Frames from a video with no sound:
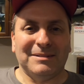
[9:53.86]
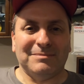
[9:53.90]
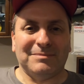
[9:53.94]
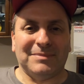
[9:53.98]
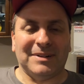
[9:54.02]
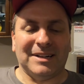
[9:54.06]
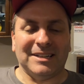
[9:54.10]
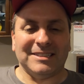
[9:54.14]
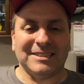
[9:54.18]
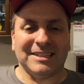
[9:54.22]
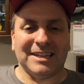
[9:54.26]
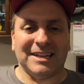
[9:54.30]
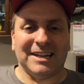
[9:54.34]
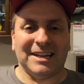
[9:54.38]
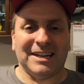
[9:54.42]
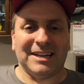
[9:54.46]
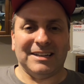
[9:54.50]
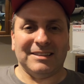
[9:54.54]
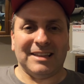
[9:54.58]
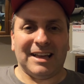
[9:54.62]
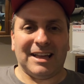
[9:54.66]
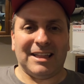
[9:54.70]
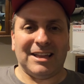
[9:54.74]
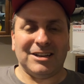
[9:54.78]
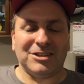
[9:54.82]
But
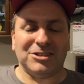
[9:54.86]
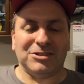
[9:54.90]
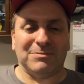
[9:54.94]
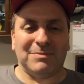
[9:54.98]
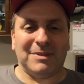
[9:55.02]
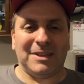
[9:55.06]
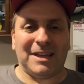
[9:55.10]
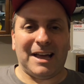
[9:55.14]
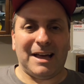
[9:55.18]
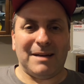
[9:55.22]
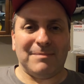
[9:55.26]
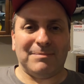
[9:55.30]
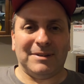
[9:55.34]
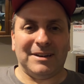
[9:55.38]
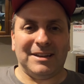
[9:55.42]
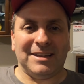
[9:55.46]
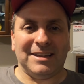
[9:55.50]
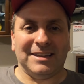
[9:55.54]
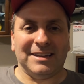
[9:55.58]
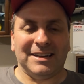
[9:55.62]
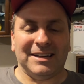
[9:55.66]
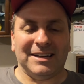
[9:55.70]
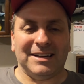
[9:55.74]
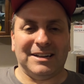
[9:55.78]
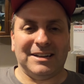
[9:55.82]
that should be
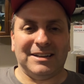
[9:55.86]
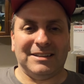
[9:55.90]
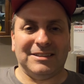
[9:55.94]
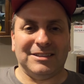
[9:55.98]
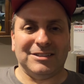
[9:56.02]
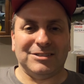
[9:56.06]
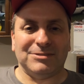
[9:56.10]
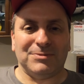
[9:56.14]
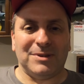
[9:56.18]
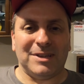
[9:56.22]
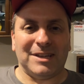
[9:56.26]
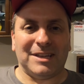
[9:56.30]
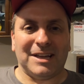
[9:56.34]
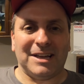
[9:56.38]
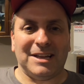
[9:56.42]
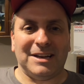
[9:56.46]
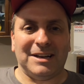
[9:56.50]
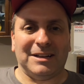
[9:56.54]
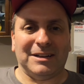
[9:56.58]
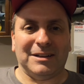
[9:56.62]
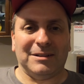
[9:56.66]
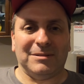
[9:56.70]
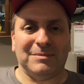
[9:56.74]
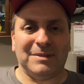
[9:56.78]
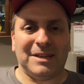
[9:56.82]
happening this weekend.
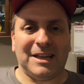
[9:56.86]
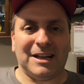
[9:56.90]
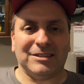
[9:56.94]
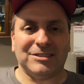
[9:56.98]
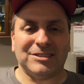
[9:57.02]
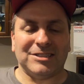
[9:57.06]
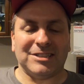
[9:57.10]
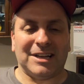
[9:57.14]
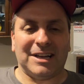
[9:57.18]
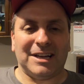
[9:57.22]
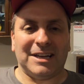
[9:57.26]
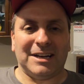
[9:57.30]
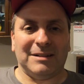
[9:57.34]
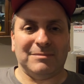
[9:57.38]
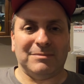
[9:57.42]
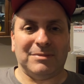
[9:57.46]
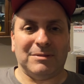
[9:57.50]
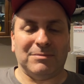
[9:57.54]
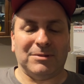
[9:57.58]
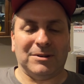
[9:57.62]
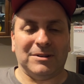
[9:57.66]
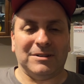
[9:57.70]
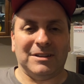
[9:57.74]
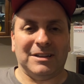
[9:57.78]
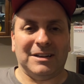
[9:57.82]
I'm going to be outside. I'll be
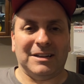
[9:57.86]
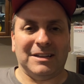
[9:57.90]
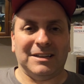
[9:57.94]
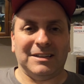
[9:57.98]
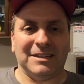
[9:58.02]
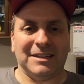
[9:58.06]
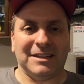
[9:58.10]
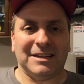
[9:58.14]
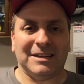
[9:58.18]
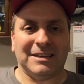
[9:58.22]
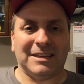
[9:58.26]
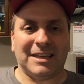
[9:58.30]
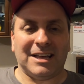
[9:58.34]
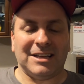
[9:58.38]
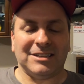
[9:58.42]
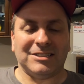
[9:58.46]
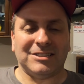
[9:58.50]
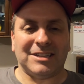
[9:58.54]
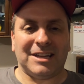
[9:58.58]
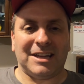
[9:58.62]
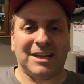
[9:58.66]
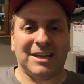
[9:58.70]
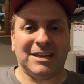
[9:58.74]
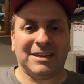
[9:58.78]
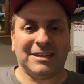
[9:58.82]
putting in a gas
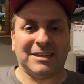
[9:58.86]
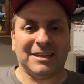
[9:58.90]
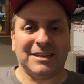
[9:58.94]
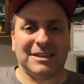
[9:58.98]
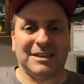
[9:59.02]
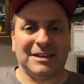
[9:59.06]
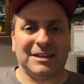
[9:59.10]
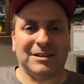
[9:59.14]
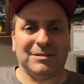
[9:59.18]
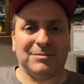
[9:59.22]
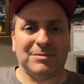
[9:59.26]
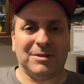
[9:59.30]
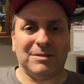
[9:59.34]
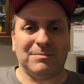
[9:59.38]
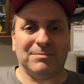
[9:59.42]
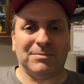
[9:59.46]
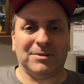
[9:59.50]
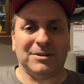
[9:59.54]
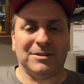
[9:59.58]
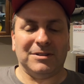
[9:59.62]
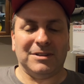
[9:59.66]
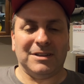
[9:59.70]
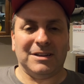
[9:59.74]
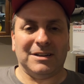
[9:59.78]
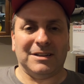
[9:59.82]
tank, and I'll be
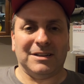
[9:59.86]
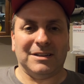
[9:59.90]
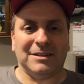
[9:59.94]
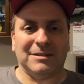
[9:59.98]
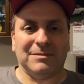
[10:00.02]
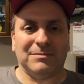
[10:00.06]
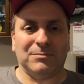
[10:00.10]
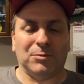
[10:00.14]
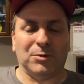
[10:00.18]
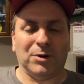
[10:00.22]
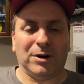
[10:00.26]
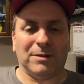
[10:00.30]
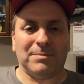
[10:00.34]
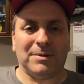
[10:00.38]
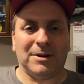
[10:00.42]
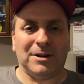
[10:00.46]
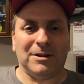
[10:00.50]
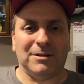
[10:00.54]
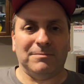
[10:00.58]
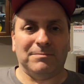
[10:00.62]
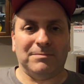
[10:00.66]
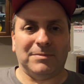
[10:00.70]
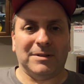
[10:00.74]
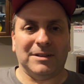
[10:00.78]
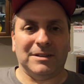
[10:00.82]
putting in a water
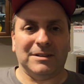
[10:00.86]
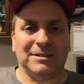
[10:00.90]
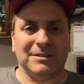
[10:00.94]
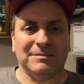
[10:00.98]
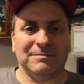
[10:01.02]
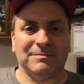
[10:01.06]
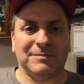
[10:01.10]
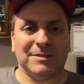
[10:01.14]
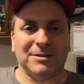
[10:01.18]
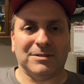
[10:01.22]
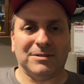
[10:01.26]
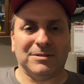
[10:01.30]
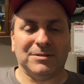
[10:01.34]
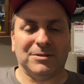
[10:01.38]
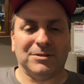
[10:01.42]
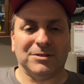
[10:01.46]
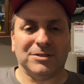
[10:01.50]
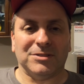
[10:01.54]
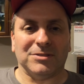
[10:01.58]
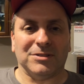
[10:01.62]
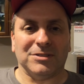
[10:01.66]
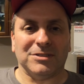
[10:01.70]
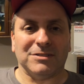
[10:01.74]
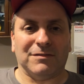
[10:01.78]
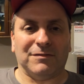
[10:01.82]
pump, and you know, all
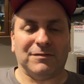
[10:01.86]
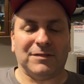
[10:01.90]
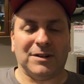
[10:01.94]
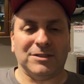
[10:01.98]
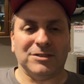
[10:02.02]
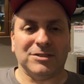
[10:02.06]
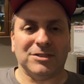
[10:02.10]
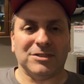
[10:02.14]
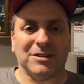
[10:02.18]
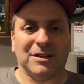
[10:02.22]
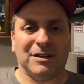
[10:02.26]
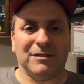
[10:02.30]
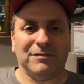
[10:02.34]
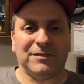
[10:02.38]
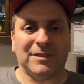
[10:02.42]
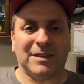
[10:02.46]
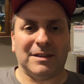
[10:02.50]
sorts of fun stuff.